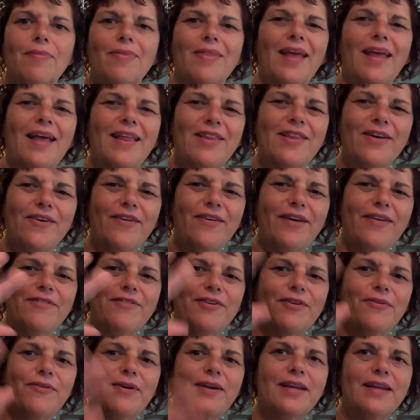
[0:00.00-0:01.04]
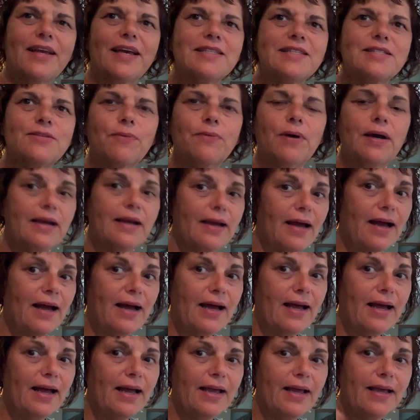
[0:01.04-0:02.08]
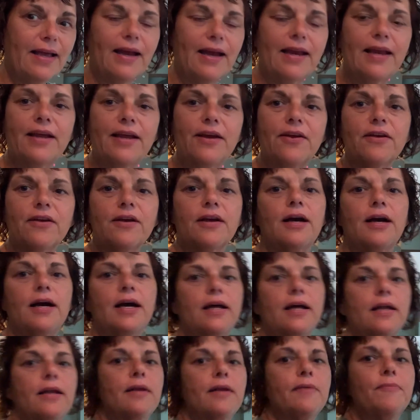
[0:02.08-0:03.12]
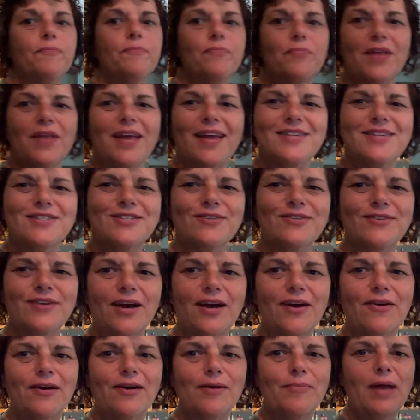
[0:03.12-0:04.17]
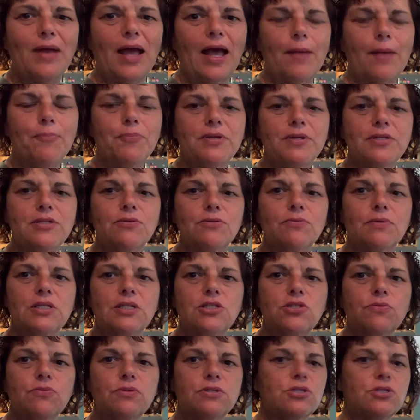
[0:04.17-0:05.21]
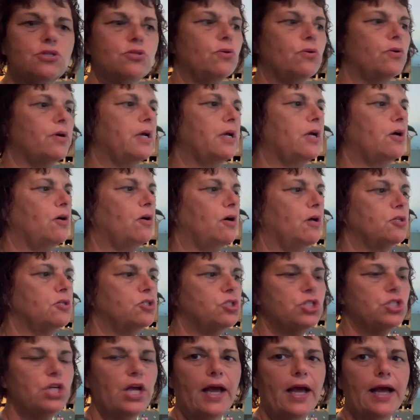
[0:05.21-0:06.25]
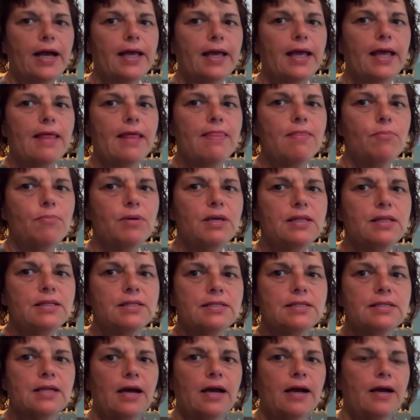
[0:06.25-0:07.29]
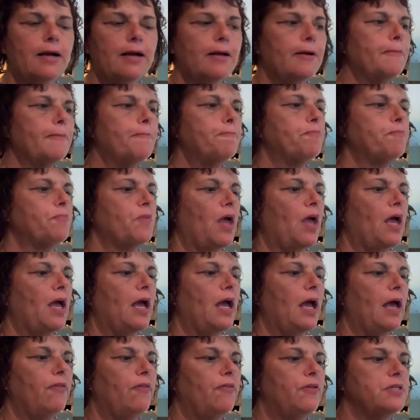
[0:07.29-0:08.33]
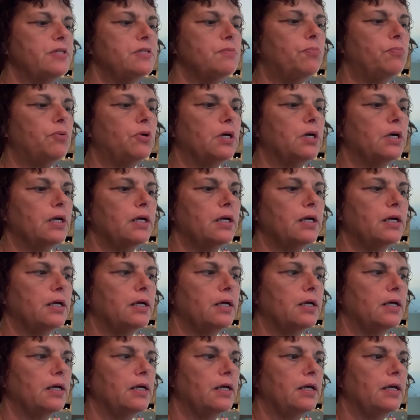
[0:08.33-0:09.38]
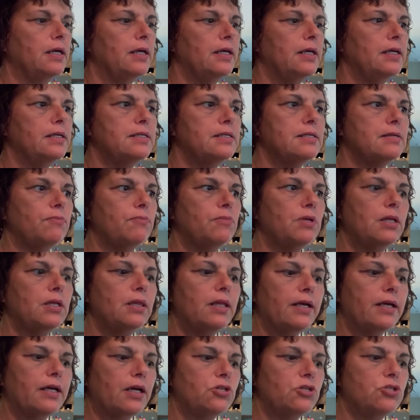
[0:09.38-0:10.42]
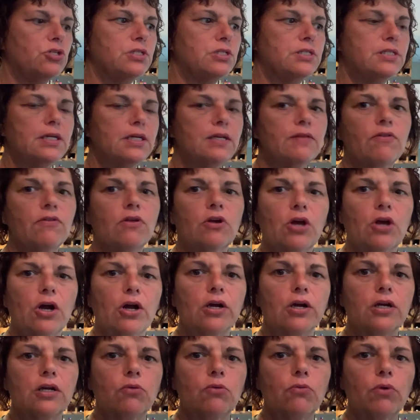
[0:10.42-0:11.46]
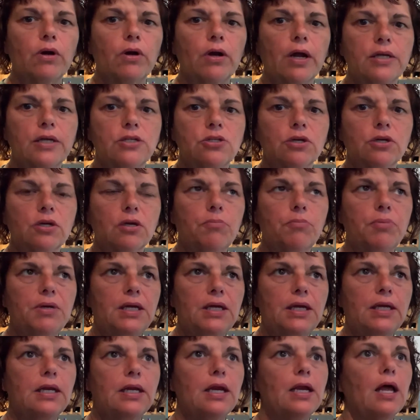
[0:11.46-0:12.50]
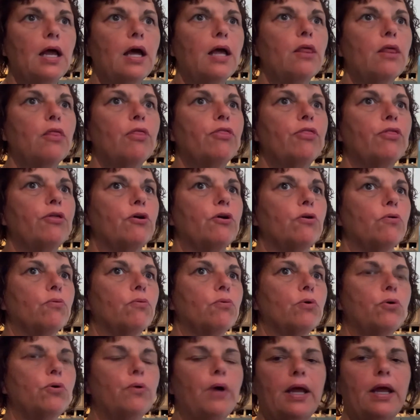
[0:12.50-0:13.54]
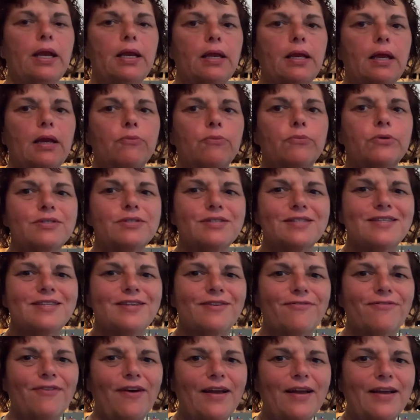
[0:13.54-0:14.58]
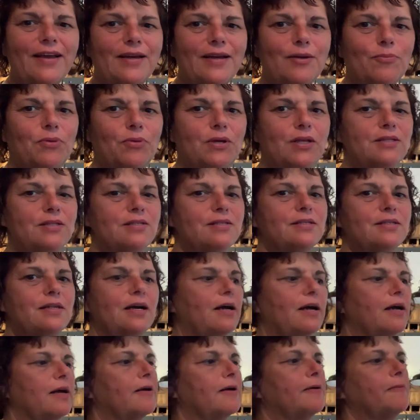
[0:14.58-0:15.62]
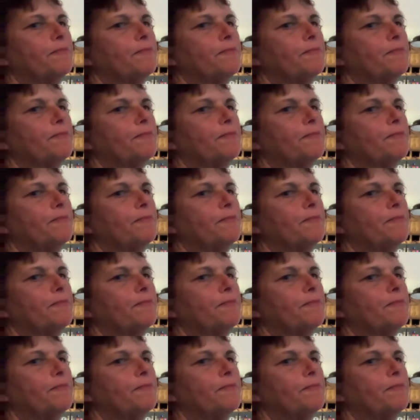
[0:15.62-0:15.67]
Hello everyone, guess what? I got a haircut. So now I'm happy to read you a story called Jack and the Beanstalk. And this book is something like I just did in the garden where I took a bean and I threw it, and we'll see if I get a beanstalk.